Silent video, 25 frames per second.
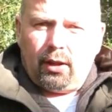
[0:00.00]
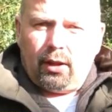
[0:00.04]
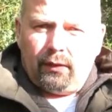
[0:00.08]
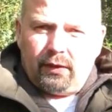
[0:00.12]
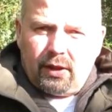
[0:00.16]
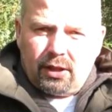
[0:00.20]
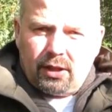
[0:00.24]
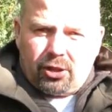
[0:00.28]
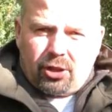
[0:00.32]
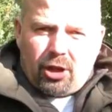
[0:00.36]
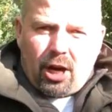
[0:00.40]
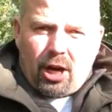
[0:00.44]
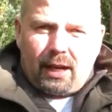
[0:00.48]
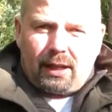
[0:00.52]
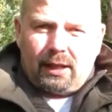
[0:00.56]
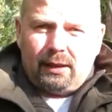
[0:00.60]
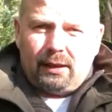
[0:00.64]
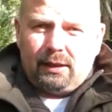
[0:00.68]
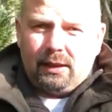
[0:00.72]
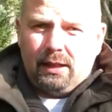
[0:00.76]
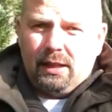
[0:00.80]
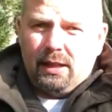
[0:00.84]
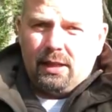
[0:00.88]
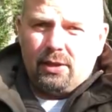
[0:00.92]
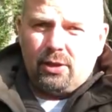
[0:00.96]
of this
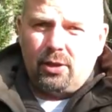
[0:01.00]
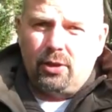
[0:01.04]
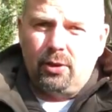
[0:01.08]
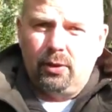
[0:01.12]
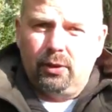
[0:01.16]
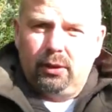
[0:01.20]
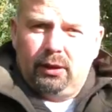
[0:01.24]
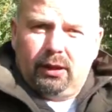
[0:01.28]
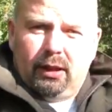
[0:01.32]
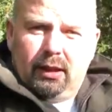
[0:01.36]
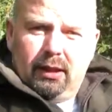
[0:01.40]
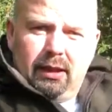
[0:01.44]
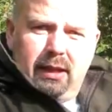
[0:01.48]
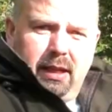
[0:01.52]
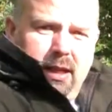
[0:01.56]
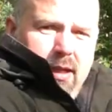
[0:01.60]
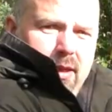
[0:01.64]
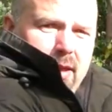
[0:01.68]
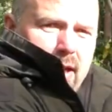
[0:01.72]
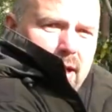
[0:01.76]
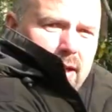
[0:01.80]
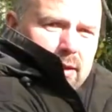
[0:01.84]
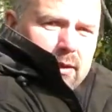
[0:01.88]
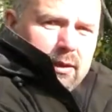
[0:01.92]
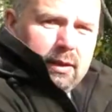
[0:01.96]
jacket is good,
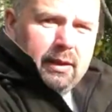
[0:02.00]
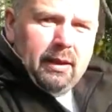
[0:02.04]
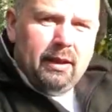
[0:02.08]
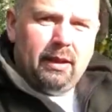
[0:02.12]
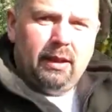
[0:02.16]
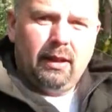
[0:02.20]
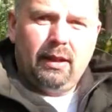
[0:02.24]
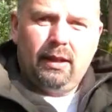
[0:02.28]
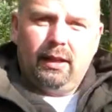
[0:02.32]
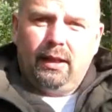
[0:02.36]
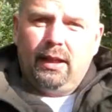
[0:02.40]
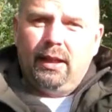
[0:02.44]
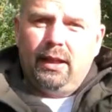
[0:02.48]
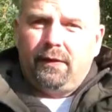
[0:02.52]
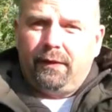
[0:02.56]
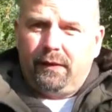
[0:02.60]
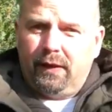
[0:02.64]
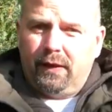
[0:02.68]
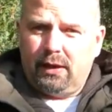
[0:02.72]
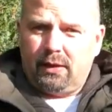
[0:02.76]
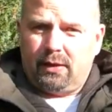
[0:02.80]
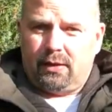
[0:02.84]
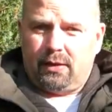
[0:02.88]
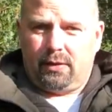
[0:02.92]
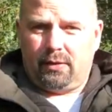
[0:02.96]
in that it
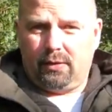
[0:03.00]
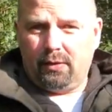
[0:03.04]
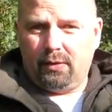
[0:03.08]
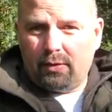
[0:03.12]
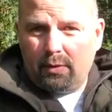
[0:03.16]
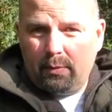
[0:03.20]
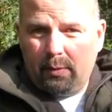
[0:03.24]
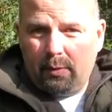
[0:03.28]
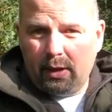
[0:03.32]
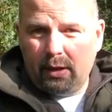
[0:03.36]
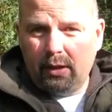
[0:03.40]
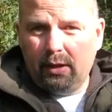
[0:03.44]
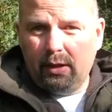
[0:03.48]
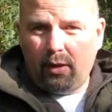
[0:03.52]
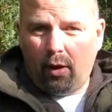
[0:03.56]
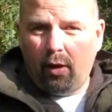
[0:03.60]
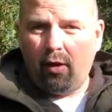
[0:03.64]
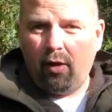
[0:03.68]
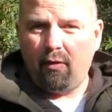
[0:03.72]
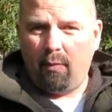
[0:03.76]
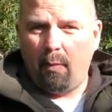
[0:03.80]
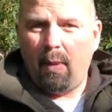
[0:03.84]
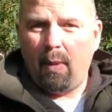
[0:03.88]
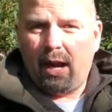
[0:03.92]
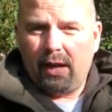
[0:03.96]
fits somebody
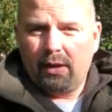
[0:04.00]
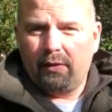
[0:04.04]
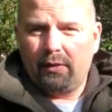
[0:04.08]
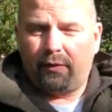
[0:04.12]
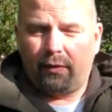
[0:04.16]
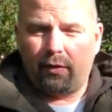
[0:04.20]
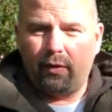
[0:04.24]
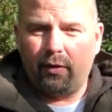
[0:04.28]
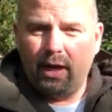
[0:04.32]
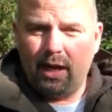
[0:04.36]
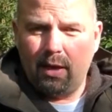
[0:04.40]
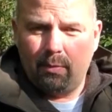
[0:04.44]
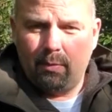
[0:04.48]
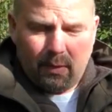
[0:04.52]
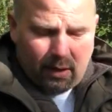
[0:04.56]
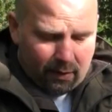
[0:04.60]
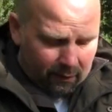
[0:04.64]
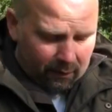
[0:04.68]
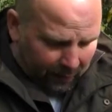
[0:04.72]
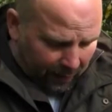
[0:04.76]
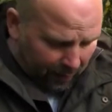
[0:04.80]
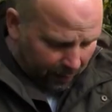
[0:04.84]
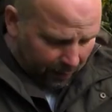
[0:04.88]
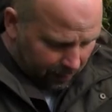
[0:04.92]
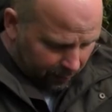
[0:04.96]
of my frame
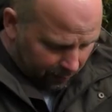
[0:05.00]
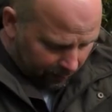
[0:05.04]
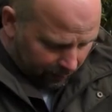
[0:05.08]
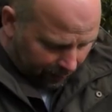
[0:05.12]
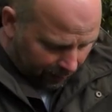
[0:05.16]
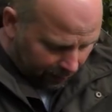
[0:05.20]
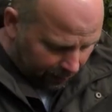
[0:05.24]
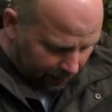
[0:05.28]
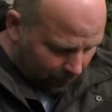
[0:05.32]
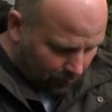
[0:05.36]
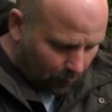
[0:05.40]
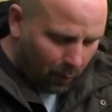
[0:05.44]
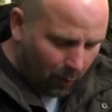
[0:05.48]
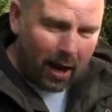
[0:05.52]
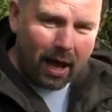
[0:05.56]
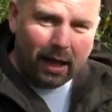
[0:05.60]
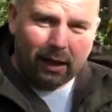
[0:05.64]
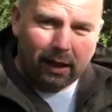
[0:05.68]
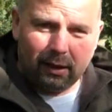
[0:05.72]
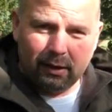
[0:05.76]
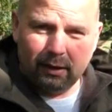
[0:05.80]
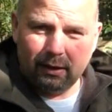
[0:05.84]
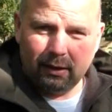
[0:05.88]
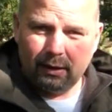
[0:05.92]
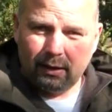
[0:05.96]
very, very well.